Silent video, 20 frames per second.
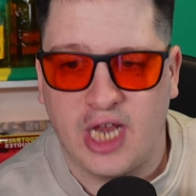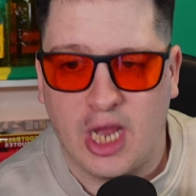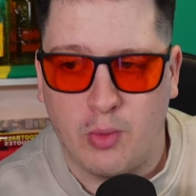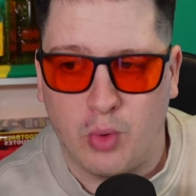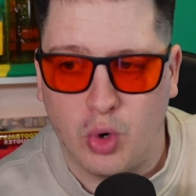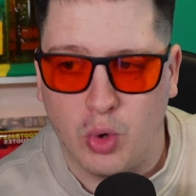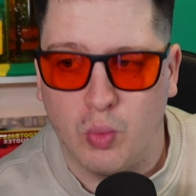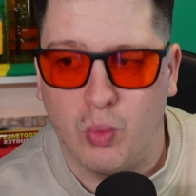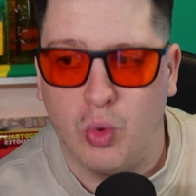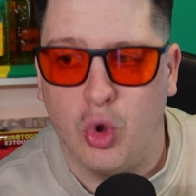I
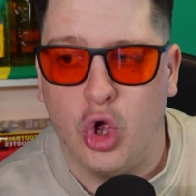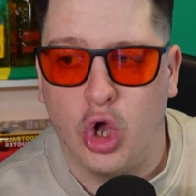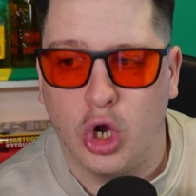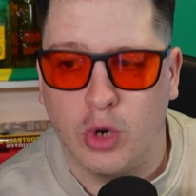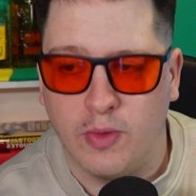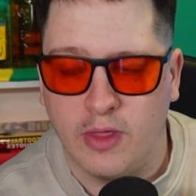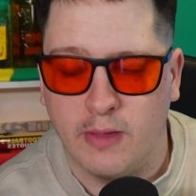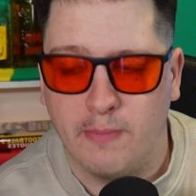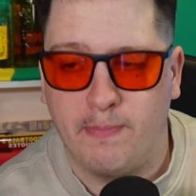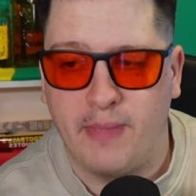want to work
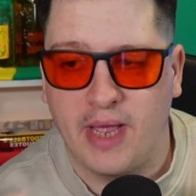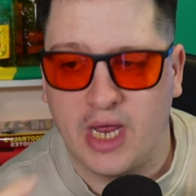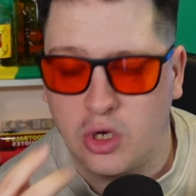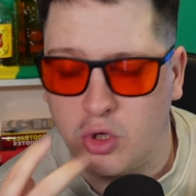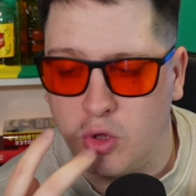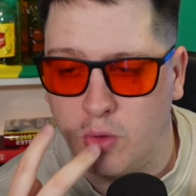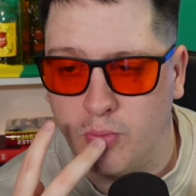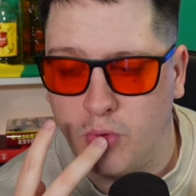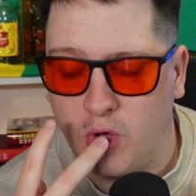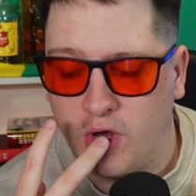with a big
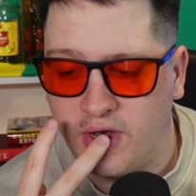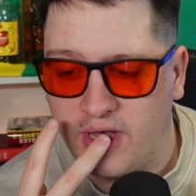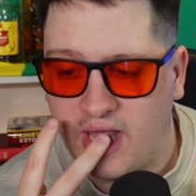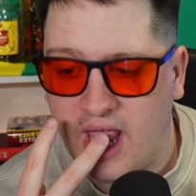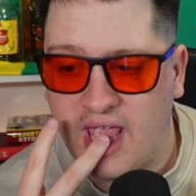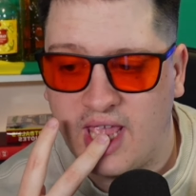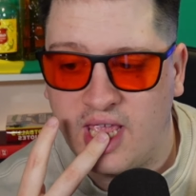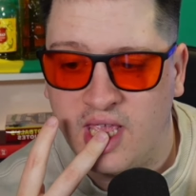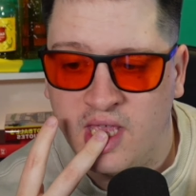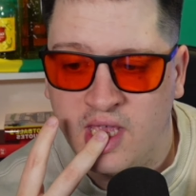club one
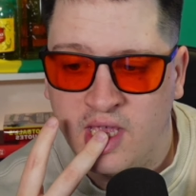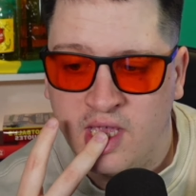day."